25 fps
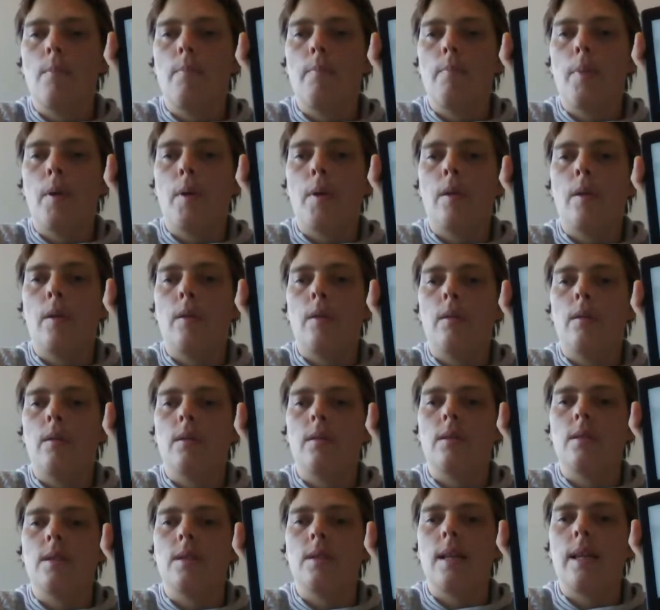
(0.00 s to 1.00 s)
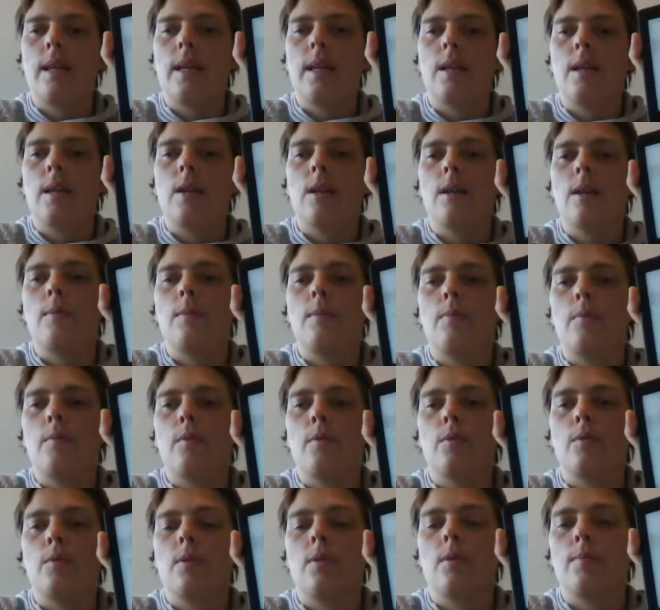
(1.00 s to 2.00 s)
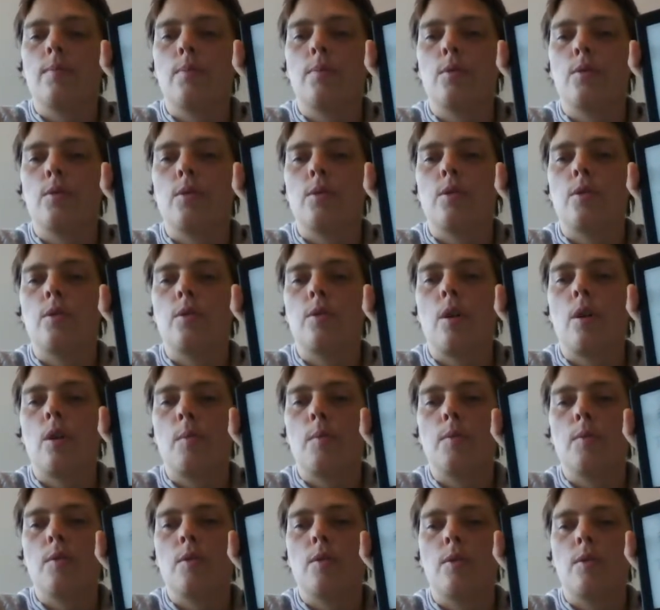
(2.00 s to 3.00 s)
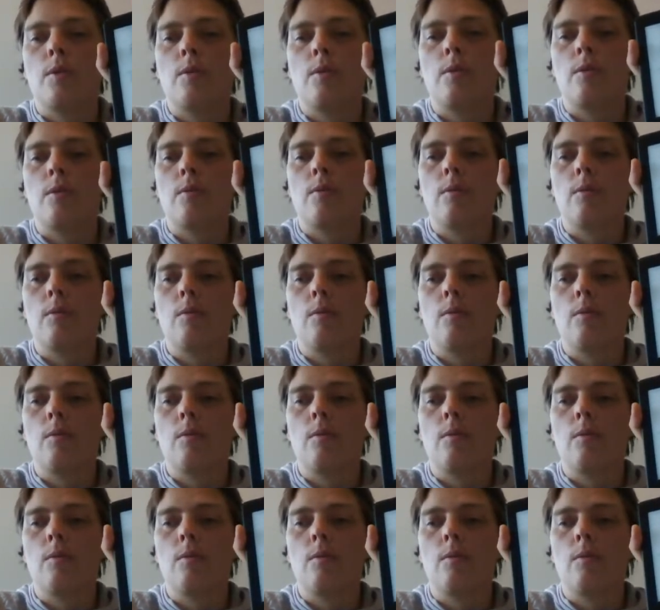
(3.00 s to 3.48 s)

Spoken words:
But Selena put a stop to